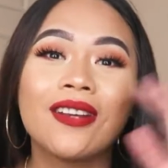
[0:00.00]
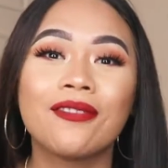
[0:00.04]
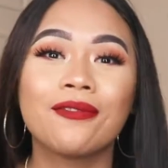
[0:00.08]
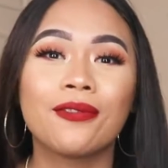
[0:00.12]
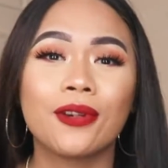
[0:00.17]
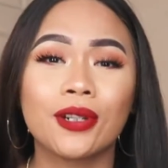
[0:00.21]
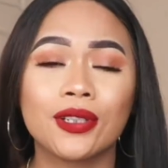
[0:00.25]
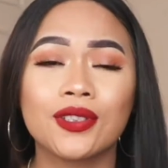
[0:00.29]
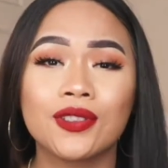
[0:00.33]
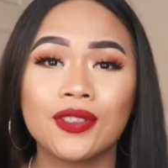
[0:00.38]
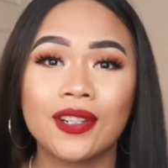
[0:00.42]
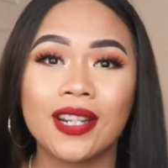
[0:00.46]

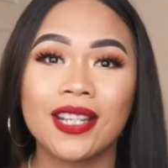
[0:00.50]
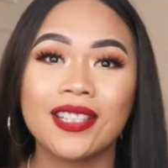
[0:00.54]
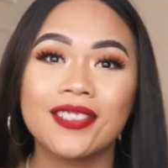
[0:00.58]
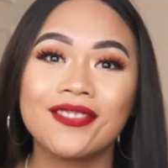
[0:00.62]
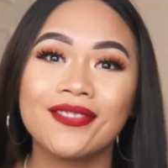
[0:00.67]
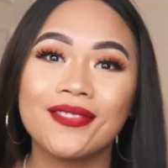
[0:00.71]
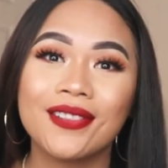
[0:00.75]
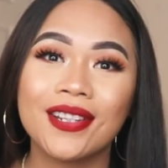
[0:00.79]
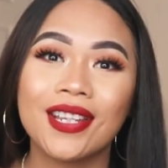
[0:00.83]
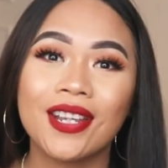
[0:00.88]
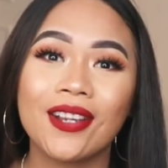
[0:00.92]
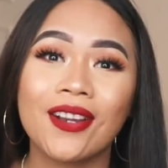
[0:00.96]
For today's
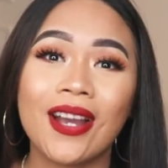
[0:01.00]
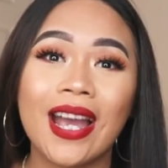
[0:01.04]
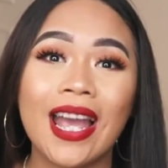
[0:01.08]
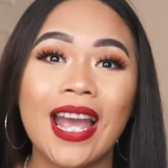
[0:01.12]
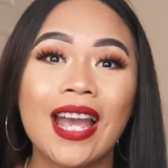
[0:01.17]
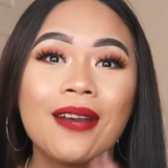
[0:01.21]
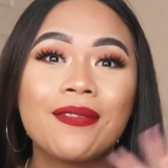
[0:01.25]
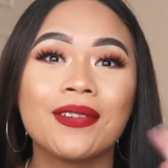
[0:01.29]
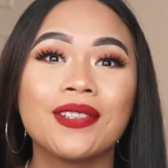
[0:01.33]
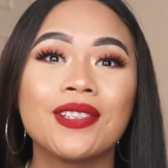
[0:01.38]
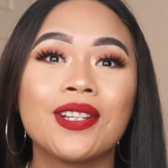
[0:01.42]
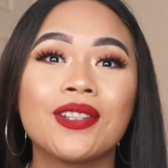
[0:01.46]
video, I
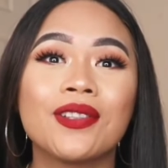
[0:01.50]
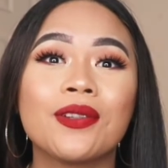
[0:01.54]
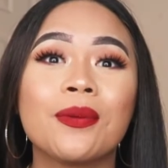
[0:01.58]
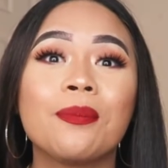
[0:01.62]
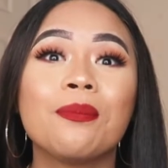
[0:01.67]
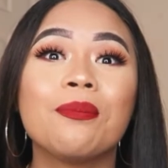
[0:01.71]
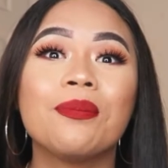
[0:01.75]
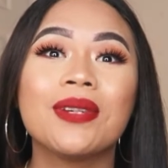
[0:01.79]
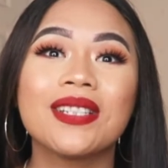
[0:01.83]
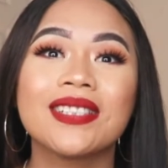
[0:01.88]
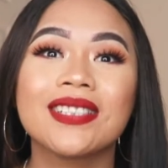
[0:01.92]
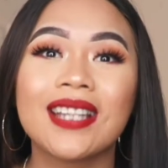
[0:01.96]
have another
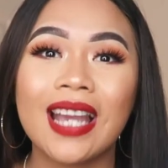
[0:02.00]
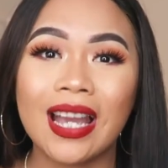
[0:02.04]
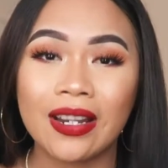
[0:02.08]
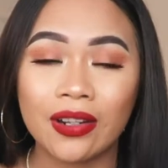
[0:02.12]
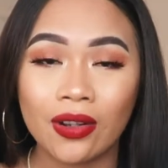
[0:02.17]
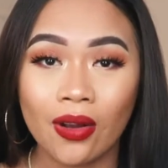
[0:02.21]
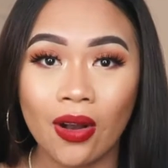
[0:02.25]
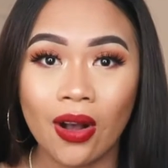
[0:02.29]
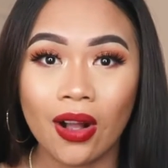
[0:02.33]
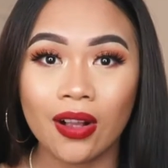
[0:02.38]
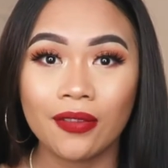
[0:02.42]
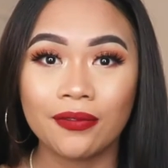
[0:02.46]

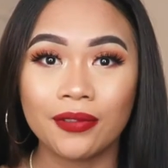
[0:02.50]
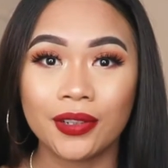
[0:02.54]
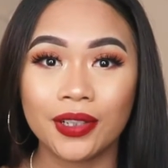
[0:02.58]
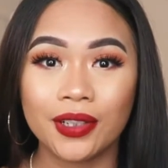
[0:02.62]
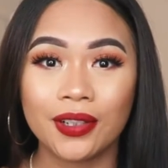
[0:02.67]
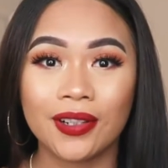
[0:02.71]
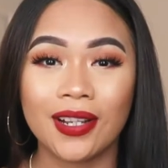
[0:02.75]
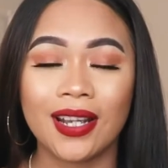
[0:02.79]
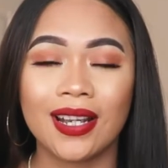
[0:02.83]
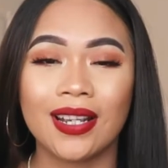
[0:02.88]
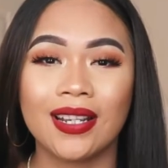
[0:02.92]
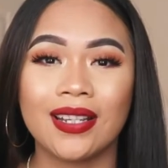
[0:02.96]
Missguided haul for
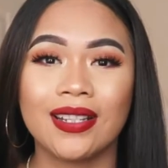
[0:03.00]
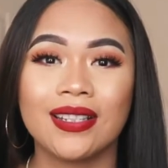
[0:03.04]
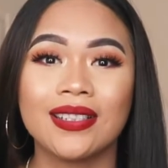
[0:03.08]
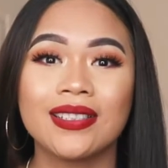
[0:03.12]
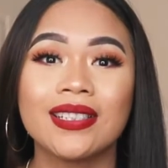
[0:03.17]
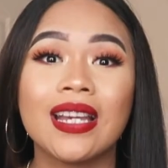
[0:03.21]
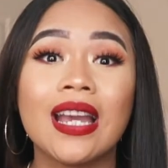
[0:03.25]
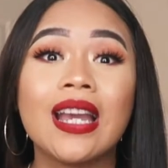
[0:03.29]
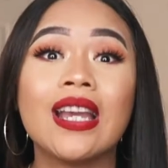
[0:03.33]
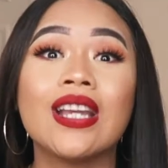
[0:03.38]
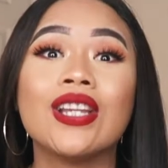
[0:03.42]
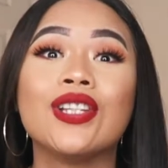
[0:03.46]
you guys.